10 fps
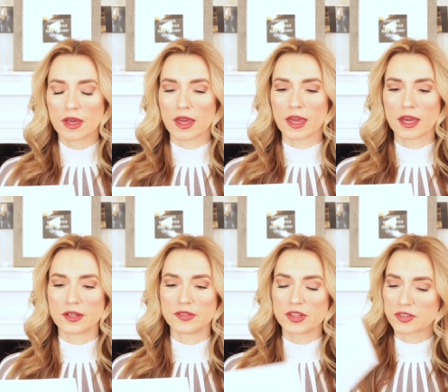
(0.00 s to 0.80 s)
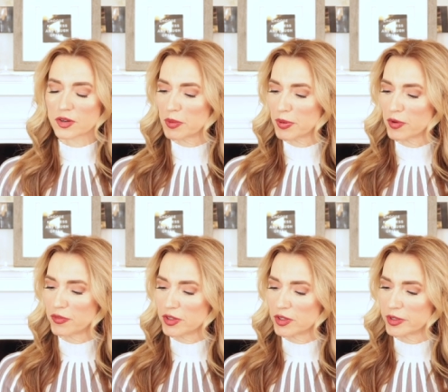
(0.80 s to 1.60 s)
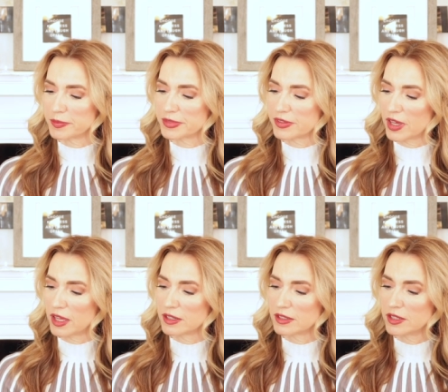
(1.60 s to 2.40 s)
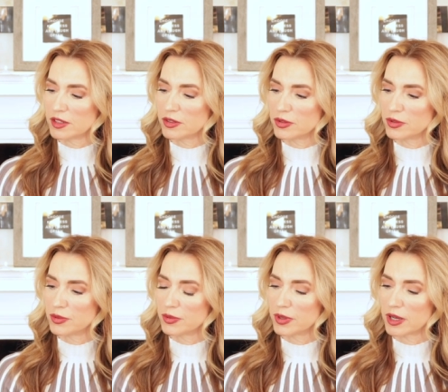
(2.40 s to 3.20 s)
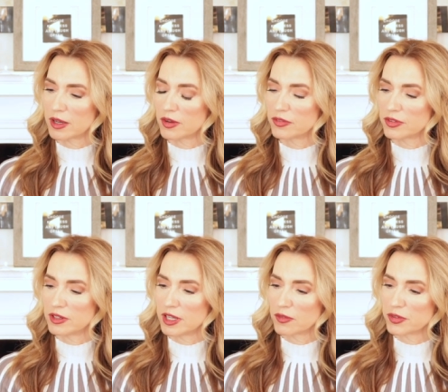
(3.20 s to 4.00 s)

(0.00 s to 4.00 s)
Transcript: And these are all perfumes that you have never